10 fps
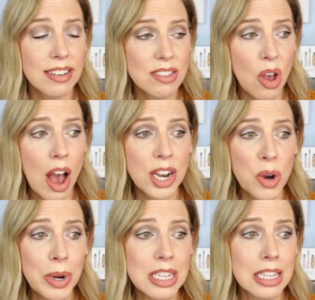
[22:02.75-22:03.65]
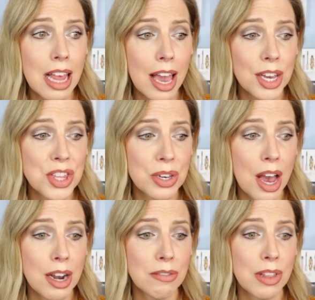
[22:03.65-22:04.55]
So I know what it's like to
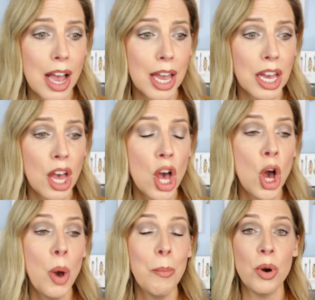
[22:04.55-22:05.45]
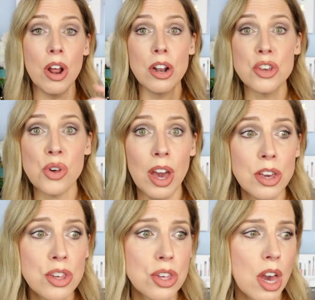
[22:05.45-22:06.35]
kind of like put on a
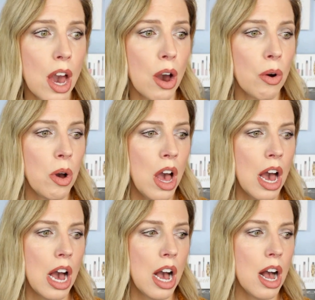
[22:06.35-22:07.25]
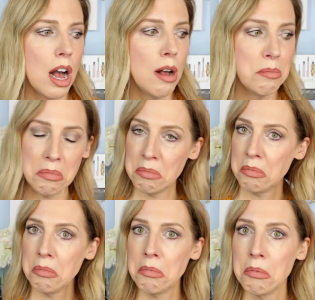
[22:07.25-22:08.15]
trade show, um,
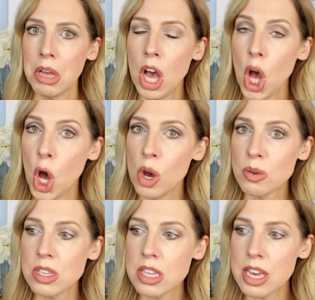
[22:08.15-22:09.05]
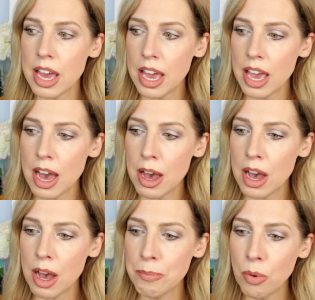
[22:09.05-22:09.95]
host a,
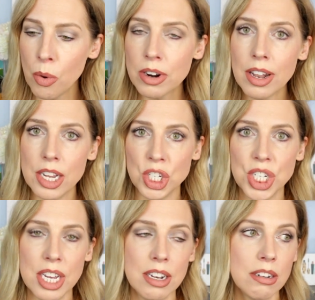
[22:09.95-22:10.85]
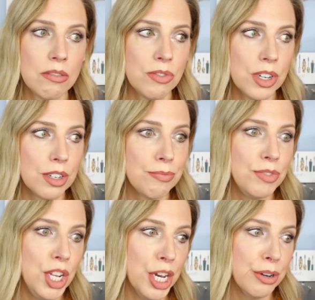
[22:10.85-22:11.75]
uh, a board luncheon
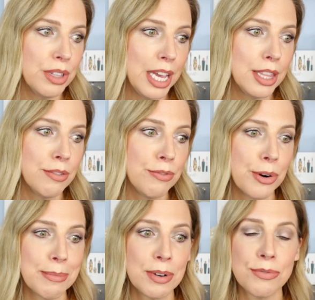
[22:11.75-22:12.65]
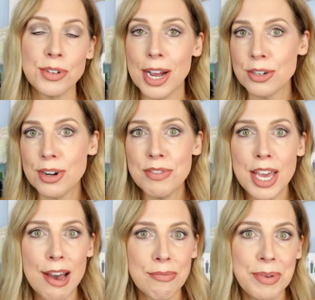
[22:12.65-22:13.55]
for, you know, like the former director of
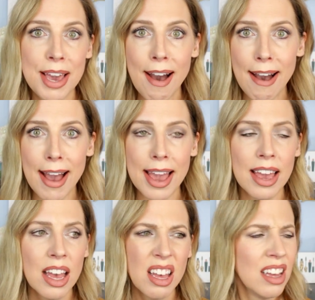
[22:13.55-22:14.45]
the FBI.